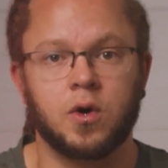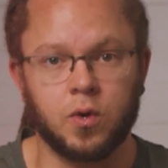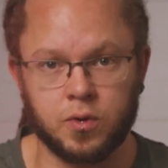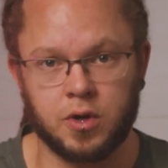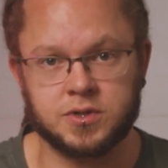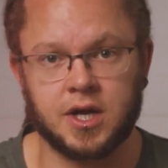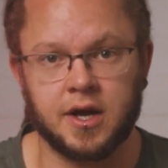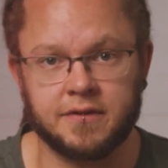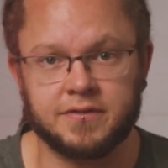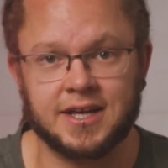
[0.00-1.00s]
all those
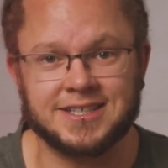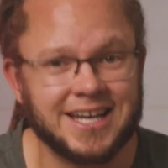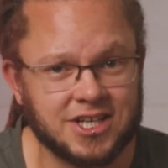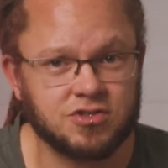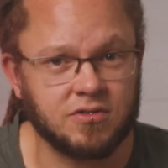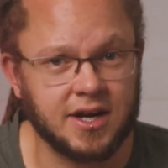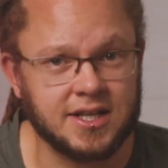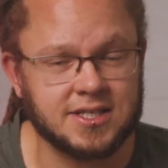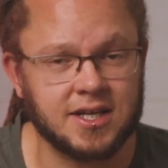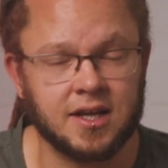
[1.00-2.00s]
kind of things, extra
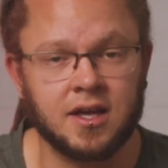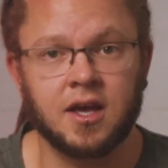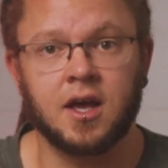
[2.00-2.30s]
editing,